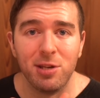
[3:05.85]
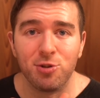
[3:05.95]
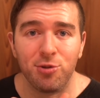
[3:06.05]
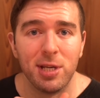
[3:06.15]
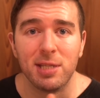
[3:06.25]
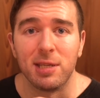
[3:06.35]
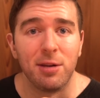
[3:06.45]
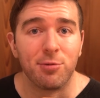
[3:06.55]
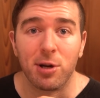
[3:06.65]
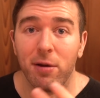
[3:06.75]
injuries
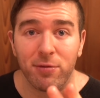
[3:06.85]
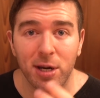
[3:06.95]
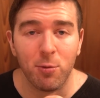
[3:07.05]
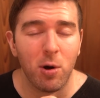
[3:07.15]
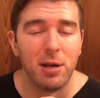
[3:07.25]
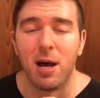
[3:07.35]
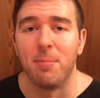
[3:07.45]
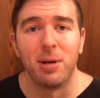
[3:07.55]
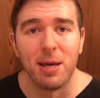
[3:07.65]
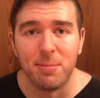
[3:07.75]
and recovery and
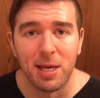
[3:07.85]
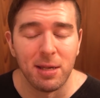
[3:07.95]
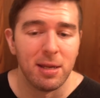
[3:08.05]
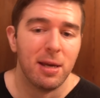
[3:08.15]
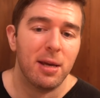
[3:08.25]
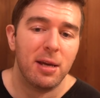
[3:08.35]
whatnot, but I mean,